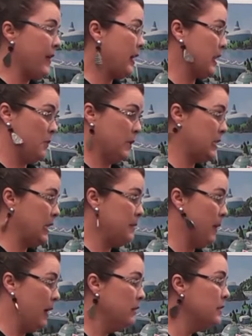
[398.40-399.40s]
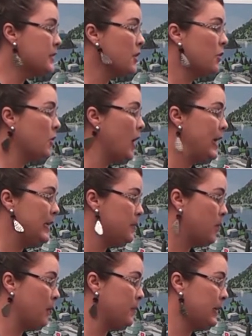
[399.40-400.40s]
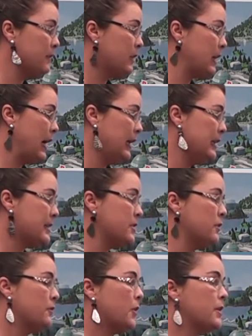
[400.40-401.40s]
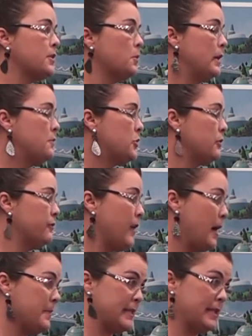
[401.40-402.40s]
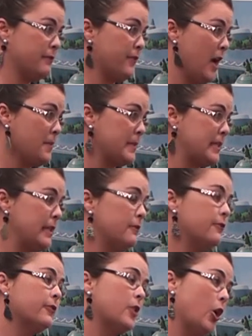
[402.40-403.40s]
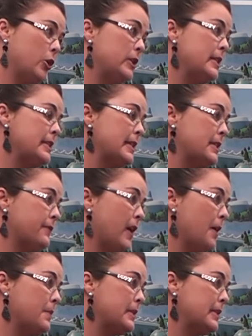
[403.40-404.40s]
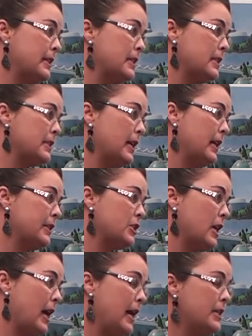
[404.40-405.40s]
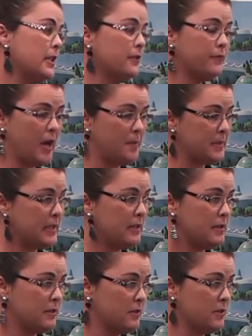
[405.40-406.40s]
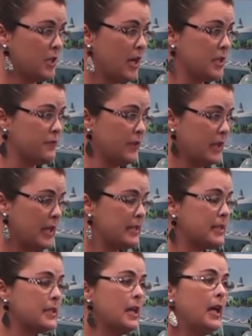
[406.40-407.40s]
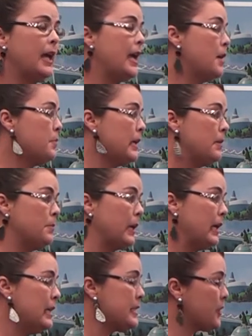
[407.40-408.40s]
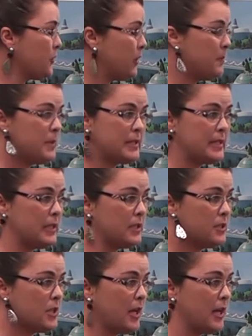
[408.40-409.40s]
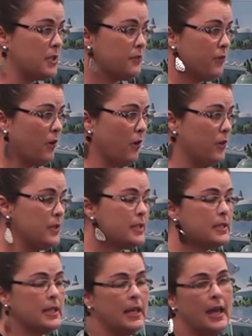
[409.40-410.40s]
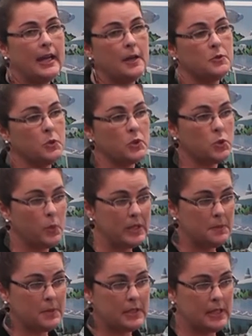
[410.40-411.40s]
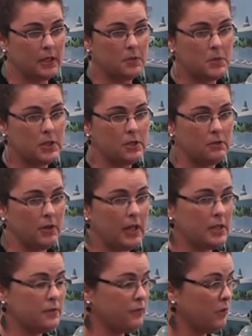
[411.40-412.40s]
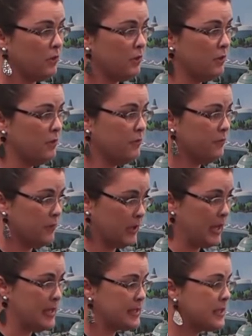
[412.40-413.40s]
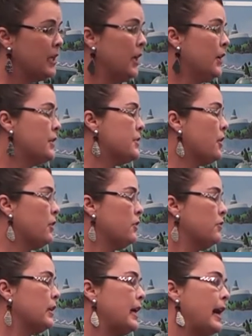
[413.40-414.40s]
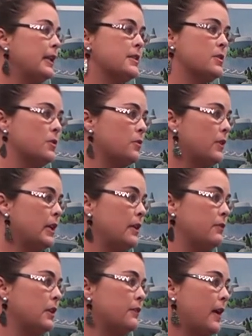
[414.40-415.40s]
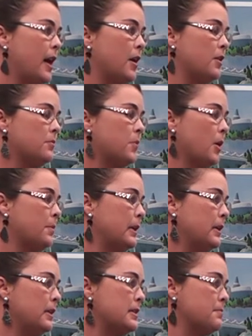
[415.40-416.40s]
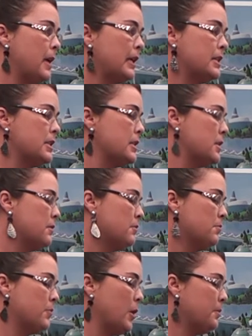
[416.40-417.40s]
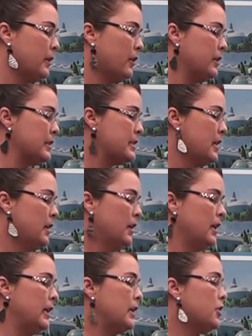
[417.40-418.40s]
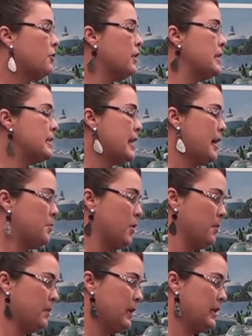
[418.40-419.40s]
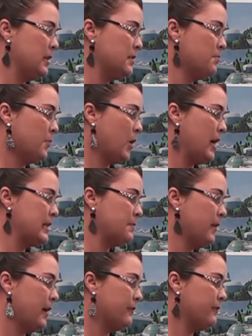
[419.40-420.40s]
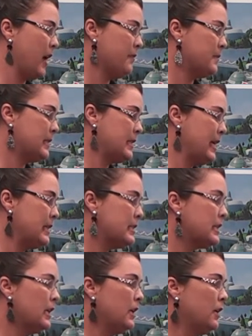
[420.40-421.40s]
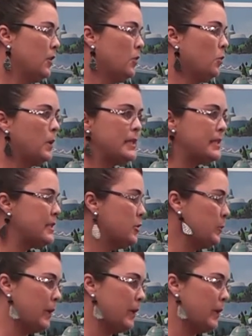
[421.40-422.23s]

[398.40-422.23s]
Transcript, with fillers: the fact that we're cheaper. So mm-hmm. any property, regardless of, so we do 5% and 5%. For owners, there's 5% uh, charge and a 5% charge for guests. Mm-hmm. Airbnb is a 3% charge for hosts and up to a 20% commission rate for, for guests. So regardless of, even if our properties managers and property owners increase our property price by 5%, we still